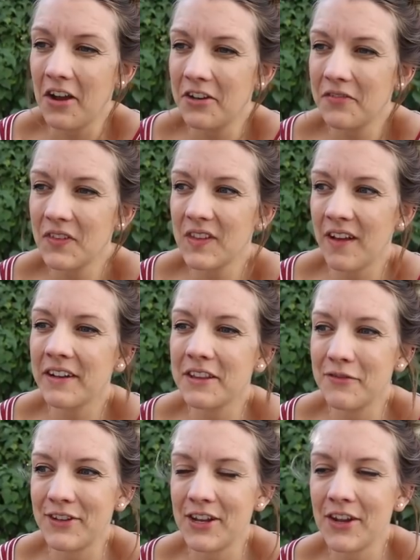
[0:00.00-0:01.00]
Kind of started
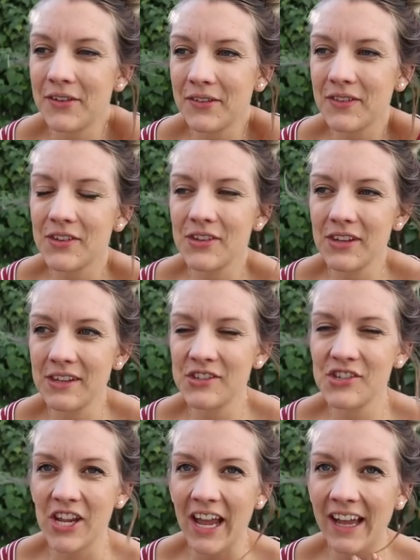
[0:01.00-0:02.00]
the videos to
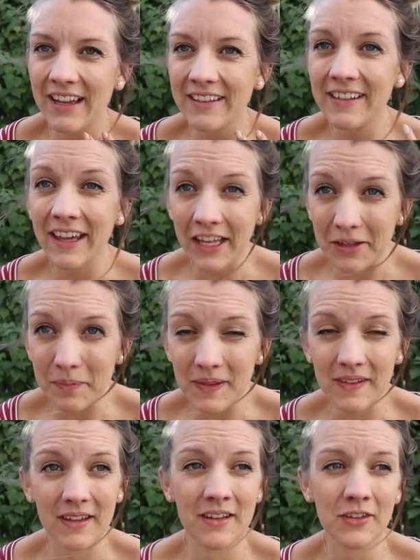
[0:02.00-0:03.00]
share tips
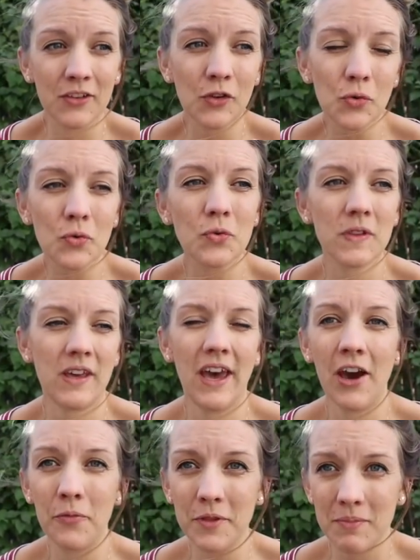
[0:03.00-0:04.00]
and tools that
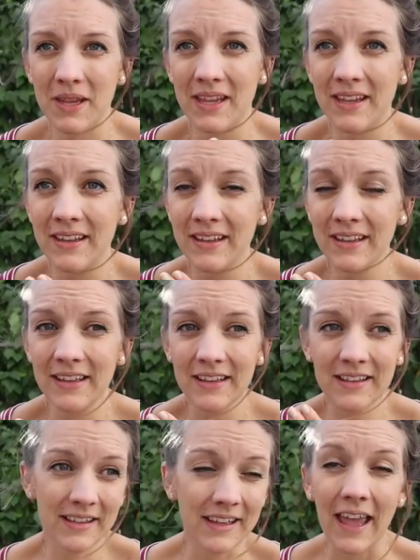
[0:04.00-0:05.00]
helped me
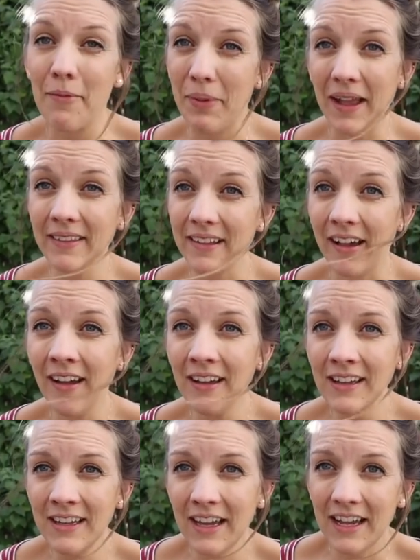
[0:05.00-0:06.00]
to get better
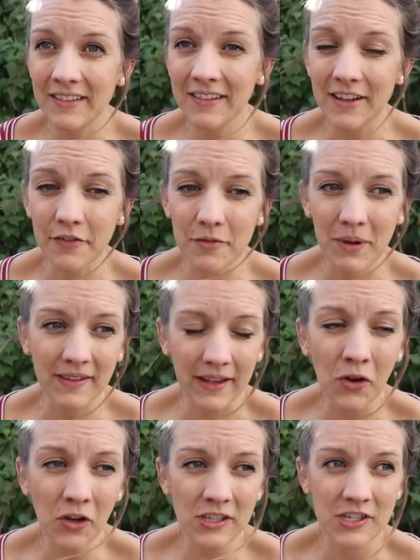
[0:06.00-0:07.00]
and stuff that my
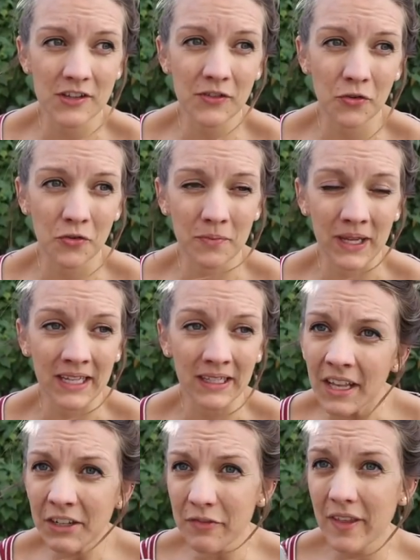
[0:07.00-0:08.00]
psychologist taught me.
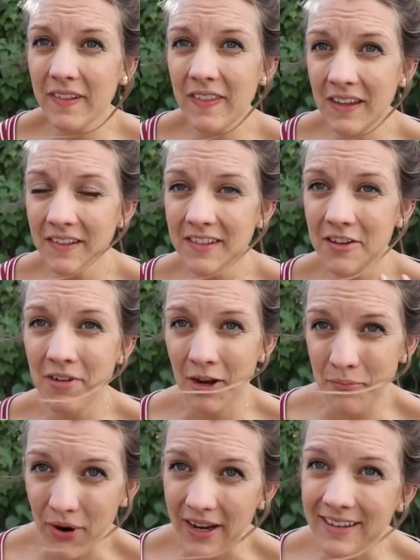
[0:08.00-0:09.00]
And if there's things
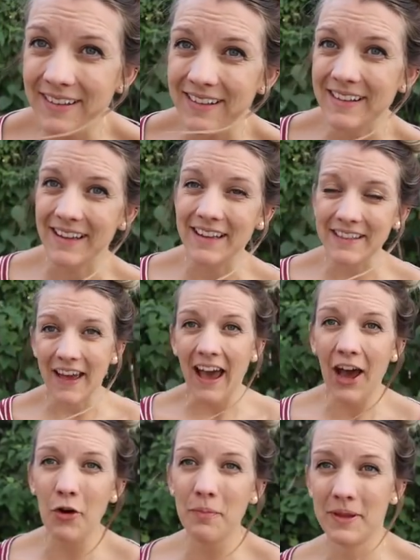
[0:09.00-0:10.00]
around pregnancy that are
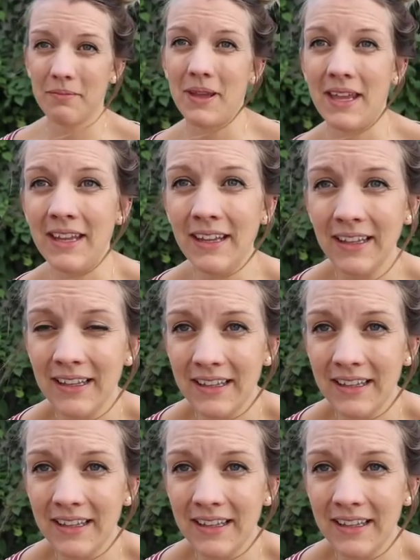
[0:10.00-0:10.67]
helping me